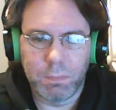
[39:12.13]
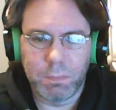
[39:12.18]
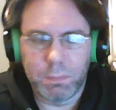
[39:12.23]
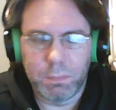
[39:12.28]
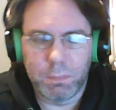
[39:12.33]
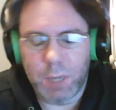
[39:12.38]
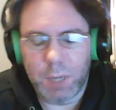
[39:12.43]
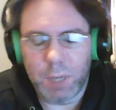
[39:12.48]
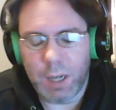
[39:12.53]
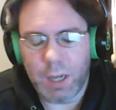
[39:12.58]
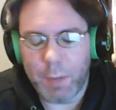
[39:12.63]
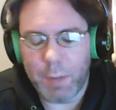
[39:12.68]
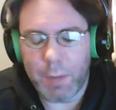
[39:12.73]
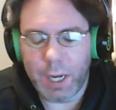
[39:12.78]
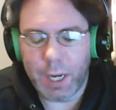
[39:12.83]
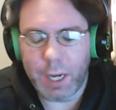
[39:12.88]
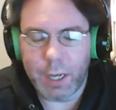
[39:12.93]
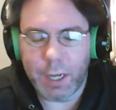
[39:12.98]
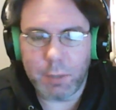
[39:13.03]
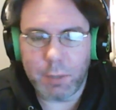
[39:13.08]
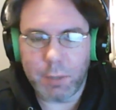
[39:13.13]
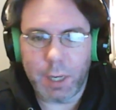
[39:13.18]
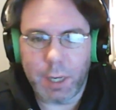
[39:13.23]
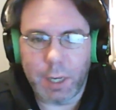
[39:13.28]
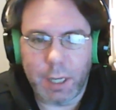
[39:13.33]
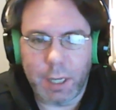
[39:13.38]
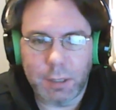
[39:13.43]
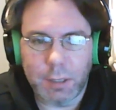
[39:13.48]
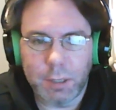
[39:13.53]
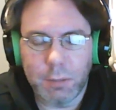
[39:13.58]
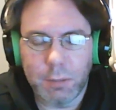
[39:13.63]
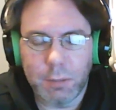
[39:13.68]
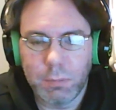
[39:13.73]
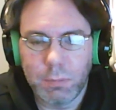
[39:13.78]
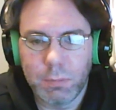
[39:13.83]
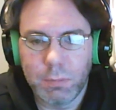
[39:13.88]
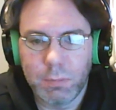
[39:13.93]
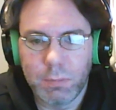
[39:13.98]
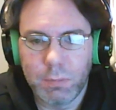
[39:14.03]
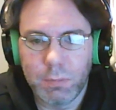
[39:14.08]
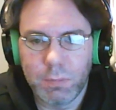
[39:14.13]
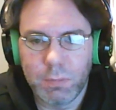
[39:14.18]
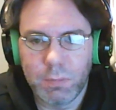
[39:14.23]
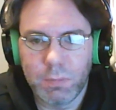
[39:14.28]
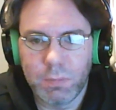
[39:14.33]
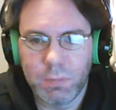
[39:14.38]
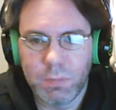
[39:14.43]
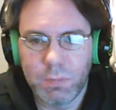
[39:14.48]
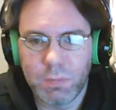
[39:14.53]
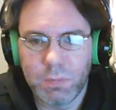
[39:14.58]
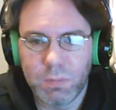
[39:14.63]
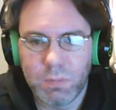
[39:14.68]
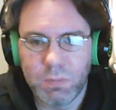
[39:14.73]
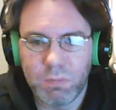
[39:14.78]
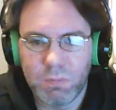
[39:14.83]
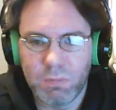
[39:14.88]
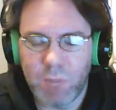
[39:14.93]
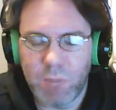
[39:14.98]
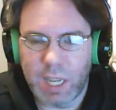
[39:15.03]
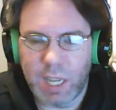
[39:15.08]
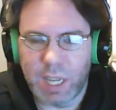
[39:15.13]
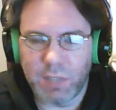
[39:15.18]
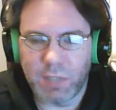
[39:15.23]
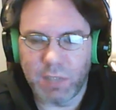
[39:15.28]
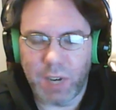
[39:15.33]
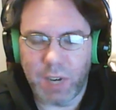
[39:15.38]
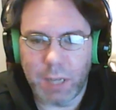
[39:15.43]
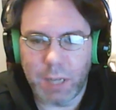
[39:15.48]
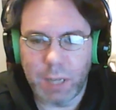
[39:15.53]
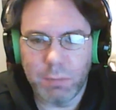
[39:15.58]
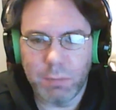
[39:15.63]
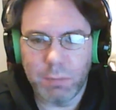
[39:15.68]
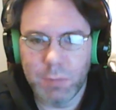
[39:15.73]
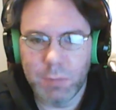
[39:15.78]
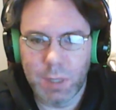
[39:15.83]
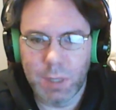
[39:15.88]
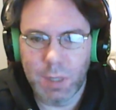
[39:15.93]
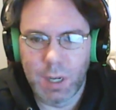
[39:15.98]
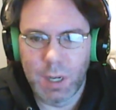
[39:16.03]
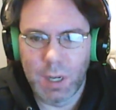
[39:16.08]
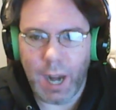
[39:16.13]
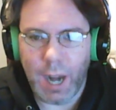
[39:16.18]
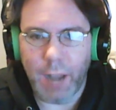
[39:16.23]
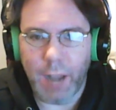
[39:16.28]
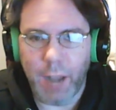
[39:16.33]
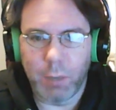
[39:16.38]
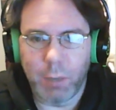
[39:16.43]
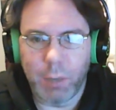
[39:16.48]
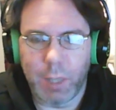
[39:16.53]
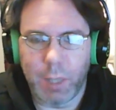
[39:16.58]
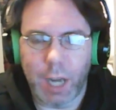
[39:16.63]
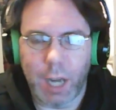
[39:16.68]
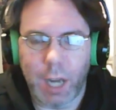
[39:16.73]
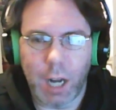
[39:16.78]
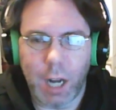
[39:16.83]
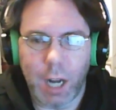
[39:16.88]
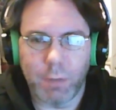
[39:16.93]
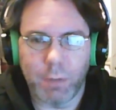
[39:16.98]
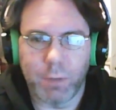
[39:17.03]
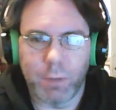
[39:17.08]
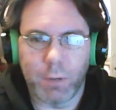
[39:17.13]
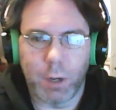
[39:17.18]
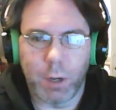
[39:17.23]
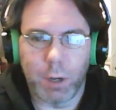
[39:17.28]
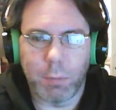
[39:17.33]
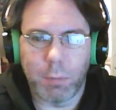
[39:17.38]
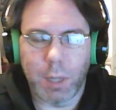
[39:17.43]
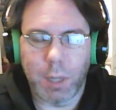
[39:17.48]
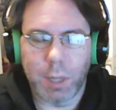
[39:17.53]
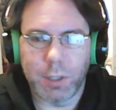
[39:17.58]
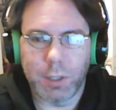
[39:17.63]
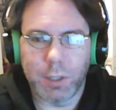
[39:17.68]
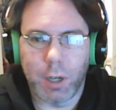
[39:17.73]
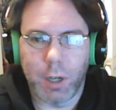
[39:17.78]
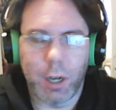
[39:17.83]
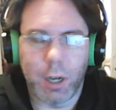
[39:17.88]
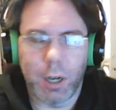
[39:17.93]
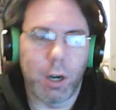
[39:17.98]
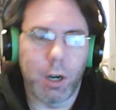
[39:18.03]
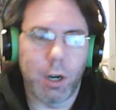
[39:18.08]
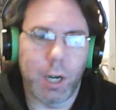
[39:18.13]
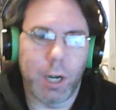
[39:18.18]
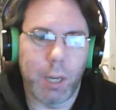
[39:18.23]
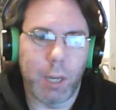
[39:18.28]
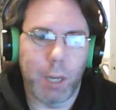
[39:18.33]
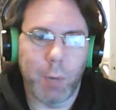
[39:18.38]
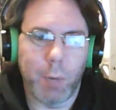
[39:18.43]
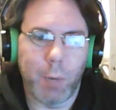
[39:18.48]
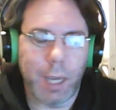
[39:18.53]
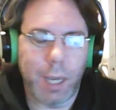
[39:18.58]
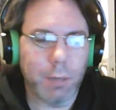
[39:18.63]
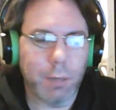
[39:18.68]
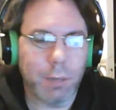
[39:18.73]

But, I mean, it is what it is. And that's fine. I only really got it for Monster Hunter anyway.